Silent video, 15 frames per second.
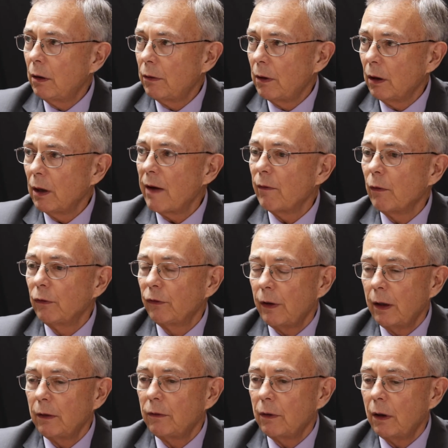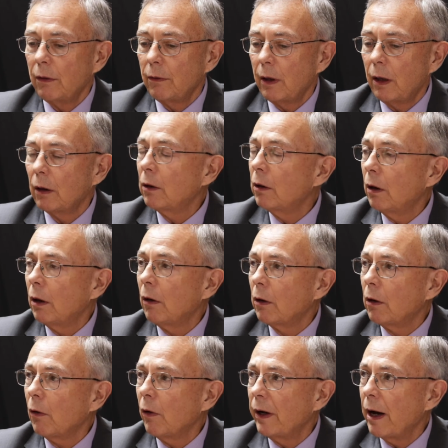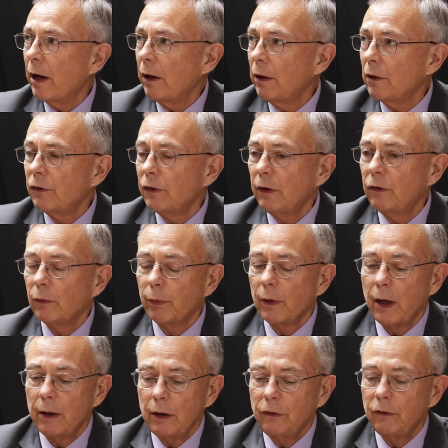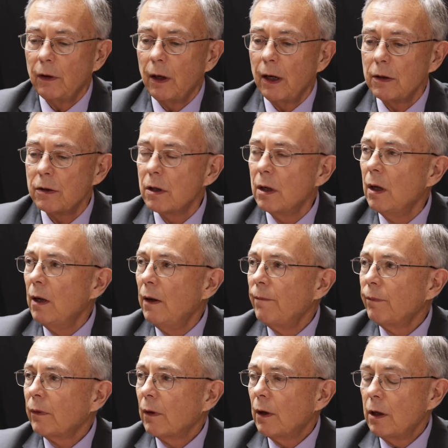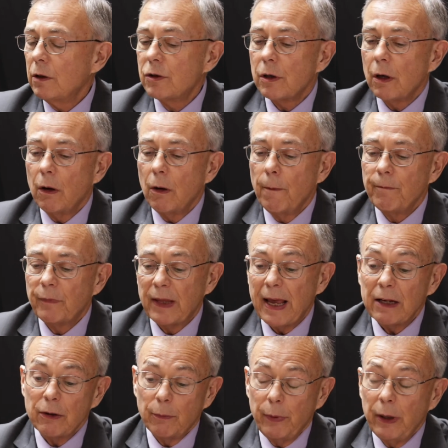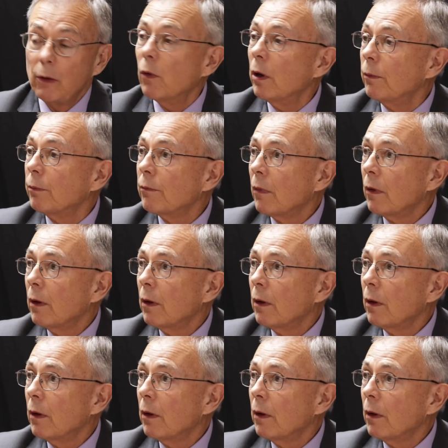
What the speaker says: the levels that are occurring out in the seed supply these days. And so that's a big one.